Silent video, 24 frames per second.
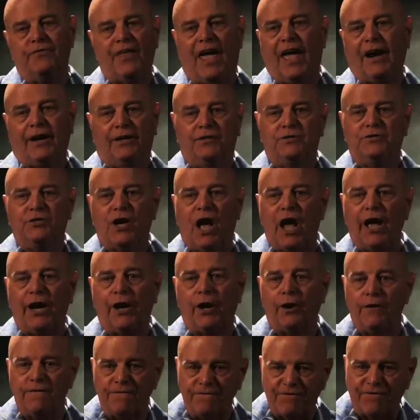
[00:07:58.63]
that
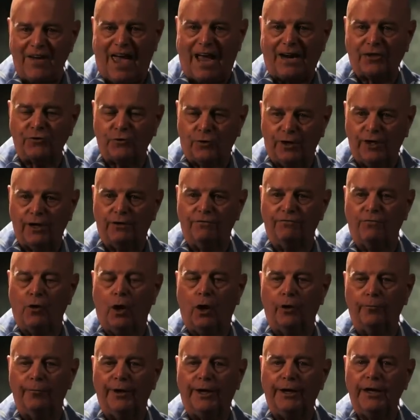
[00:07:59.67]
entire factory
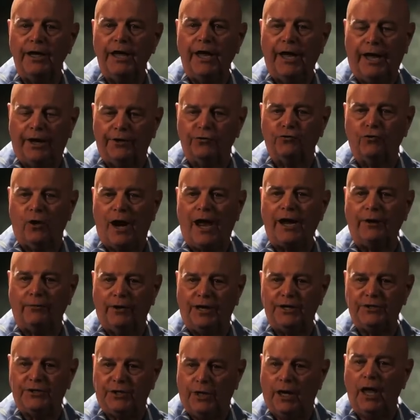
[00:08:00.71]
involvement in drag
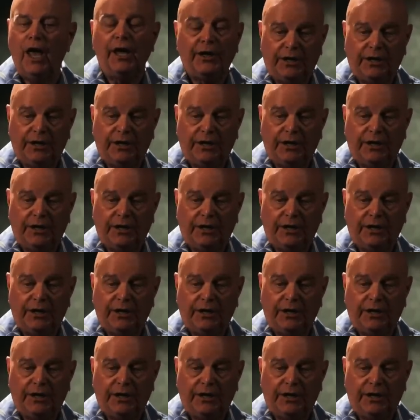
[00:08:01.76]
racing.